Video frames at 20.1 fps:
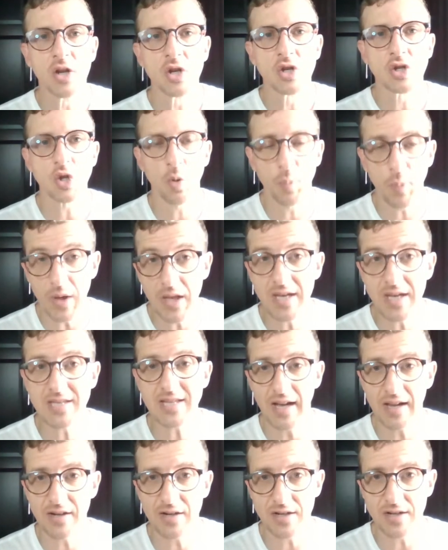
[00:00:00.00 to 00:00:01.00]
So
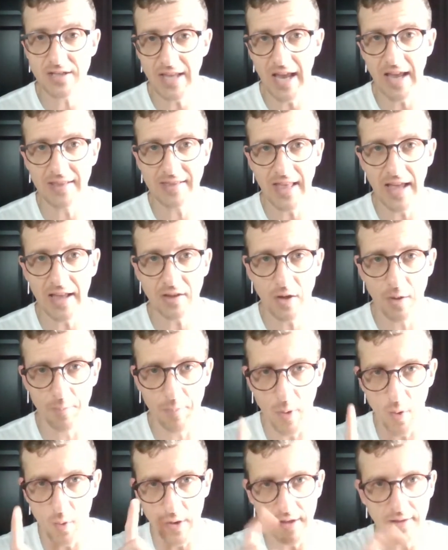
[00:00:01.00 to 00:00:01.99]
please understand that
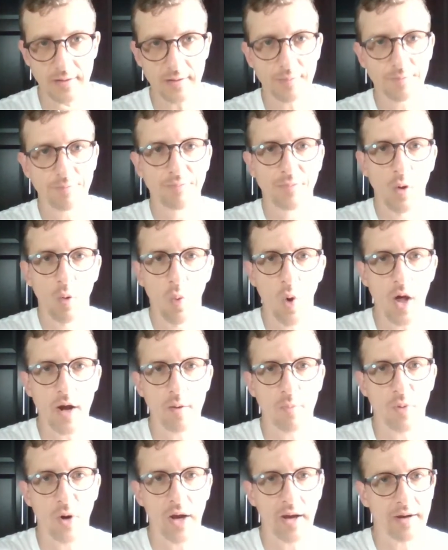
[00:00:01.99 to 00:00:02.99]
component.
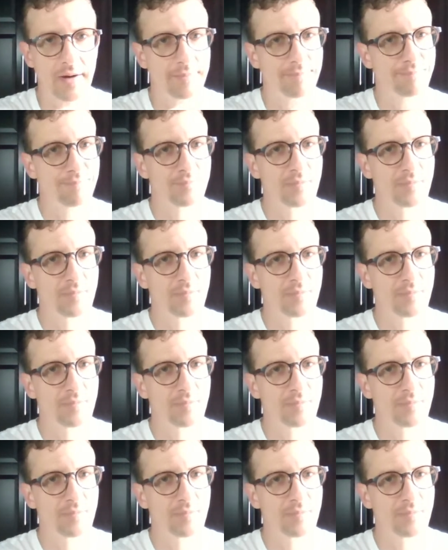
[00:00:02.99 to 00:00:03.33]
Water break.